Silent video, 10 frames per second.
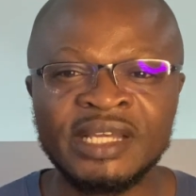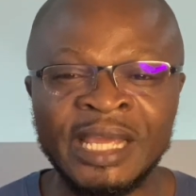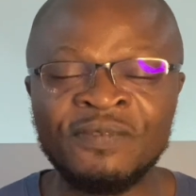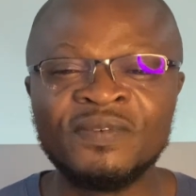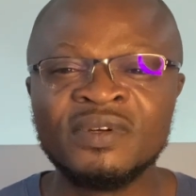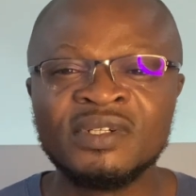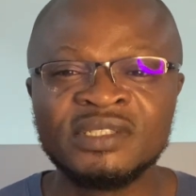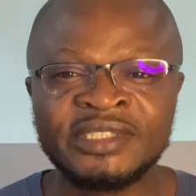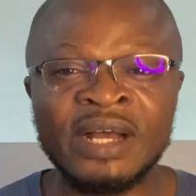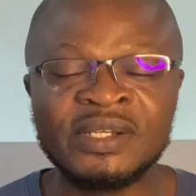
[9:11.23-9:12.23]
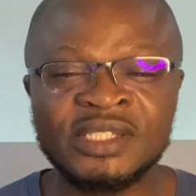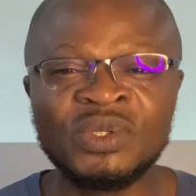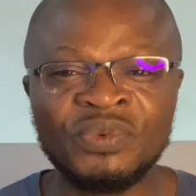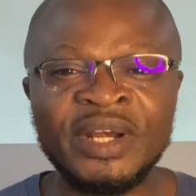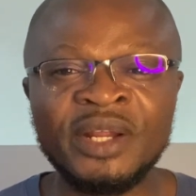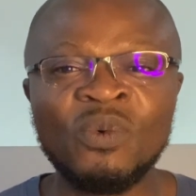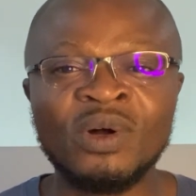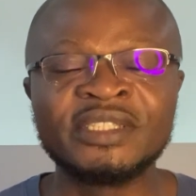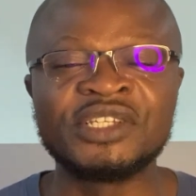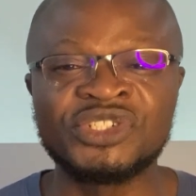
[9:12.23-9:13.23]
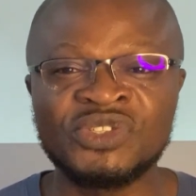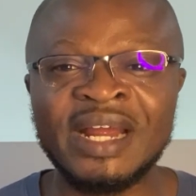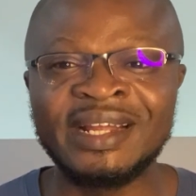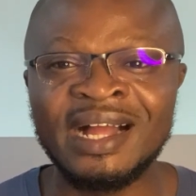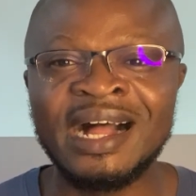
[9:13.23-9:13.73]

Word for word: If Chelsea really wants a striker,